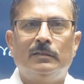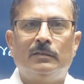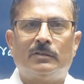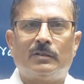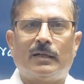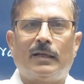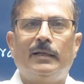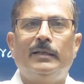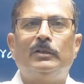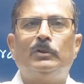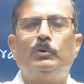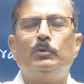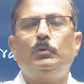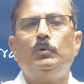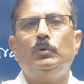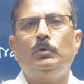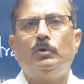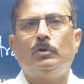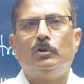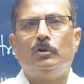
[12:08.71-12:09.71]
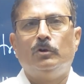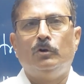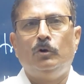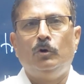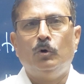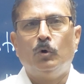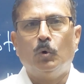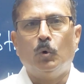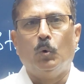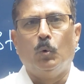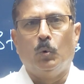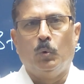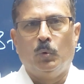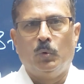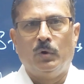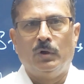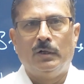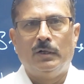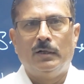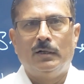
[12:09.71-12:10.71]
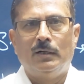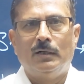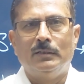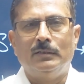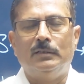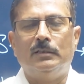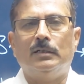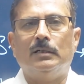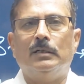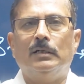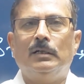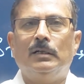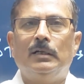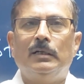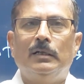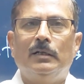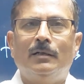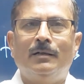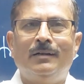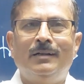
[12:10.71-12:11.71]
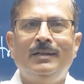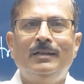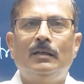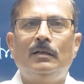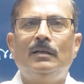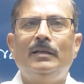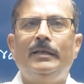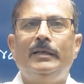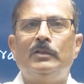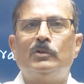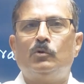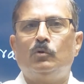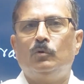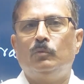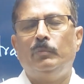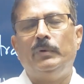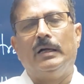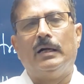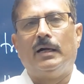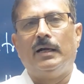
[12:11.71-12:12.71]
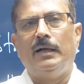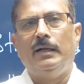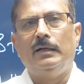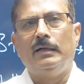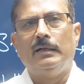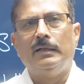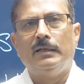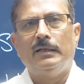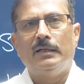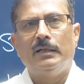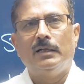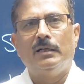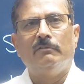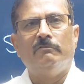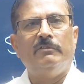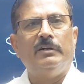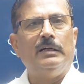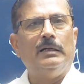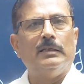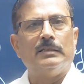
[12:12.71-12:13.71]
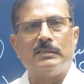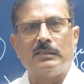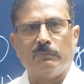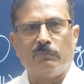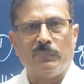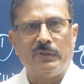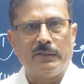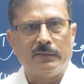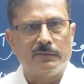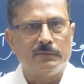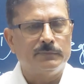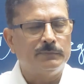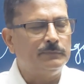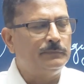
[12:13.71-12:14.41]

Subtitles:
try to know the real issue behind every discipline.